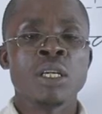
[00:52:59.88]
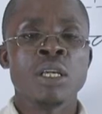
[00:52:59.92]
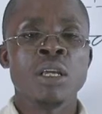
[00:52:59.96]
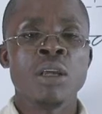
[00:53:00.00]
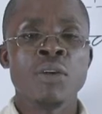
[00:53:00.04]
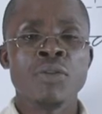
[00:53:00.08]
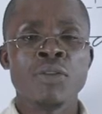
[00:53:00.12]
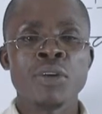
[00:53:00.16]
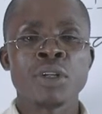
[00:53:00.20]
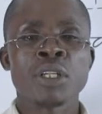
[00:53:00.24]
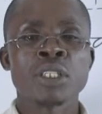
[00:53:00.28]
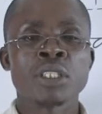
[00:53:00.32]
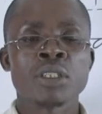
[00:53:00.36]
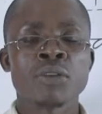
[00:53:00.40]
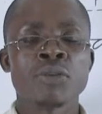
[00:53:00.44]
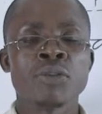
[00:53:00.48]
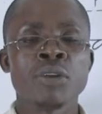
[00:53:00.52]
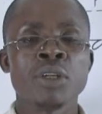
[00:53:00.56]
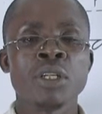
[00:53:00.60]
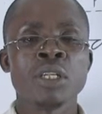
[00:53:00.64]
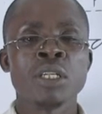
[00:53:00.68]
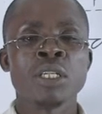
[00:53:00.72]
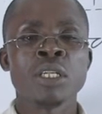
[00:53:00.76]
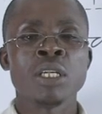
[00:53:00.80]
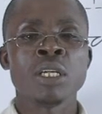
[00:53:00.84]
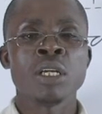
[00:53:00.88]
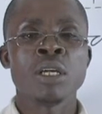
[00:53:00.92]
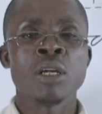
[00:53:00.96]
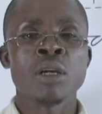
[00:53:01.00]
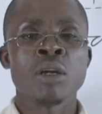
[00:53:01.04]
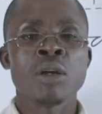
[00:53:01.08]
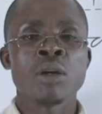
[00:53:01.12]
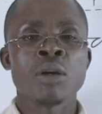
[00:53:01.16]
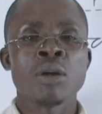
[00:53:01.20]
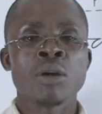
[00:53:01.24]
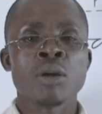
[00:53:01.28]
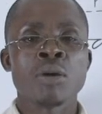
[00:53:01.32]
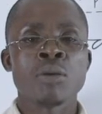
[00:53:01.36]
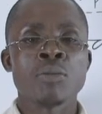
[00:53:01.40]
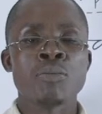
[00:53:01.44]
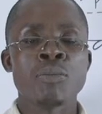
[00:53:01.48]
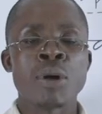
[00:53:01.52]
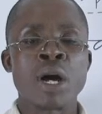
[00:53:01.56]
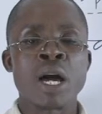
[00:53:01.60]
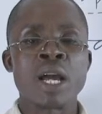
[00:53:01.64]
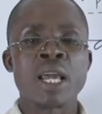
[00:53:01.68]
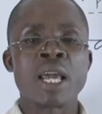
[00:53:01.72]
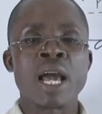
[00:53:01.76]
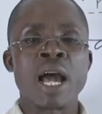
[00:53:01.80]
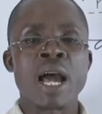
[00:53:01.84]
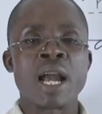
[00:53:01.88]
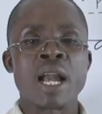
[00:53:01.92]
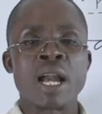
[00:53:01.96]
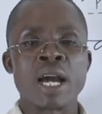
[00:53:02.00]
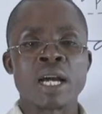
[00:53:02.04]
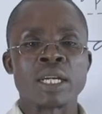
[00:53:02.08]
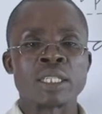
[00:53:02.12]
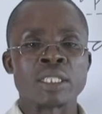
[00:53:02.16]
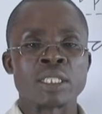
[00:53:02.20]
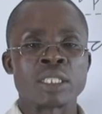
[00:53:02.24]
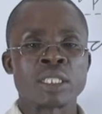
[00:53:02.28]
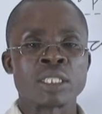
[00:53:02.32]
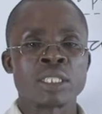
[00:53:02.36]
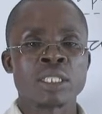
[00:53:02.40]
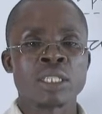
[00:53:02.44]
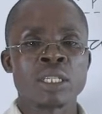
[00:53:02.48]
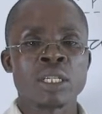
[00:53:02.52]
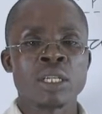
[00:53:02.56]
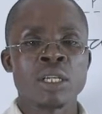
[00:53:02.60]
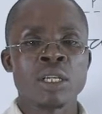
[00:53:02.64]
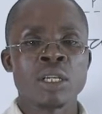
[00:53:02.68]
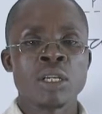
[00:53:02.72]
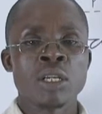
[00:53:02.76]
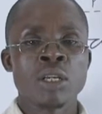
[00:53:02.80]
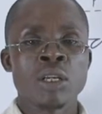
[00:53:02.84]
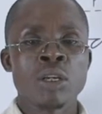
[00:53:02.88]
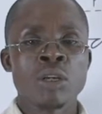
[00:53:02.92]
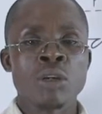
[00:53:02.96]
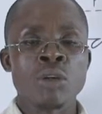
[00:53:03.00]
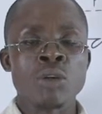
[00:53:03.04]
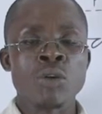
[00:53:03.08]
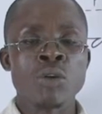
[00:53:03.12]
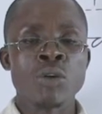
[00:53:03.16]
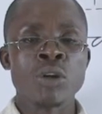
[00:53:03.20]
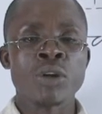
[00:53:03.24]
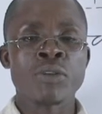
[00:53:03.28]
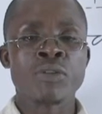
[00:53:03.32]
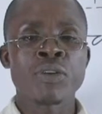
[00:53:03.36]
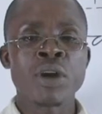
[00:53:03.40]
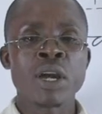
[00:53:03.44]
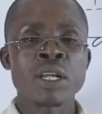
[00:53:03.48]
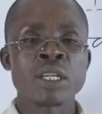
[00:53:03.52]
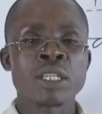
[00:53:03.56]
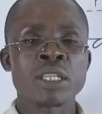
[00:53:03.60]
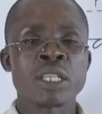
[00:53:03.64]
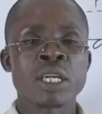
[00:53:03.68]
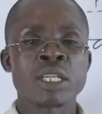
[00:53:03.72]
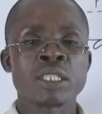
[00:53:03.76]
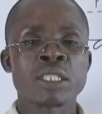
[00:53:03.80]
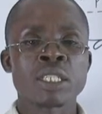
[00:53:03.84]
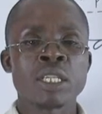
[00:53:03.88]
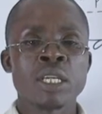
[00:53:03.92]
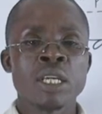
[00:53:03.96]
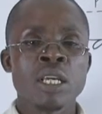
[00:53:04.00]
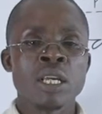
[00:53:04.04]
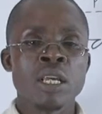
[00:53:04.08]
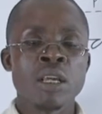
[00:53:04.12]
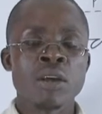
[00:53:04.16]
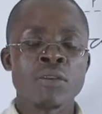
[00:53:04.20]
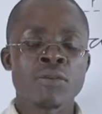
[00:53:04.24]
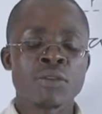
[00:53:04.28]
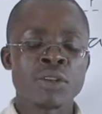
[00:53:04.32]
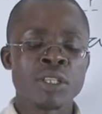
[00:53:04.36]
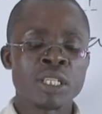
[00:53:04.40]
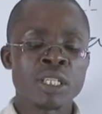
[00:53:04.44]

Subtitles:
If it is filled by a gas, you will find that if